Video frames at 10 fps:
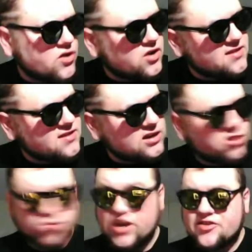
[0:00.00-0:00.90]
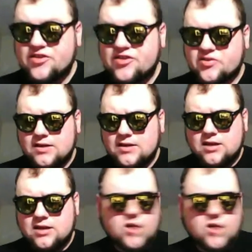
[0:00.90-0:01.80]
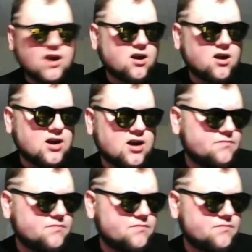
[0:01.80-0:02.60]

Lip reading: it's in Greece, where I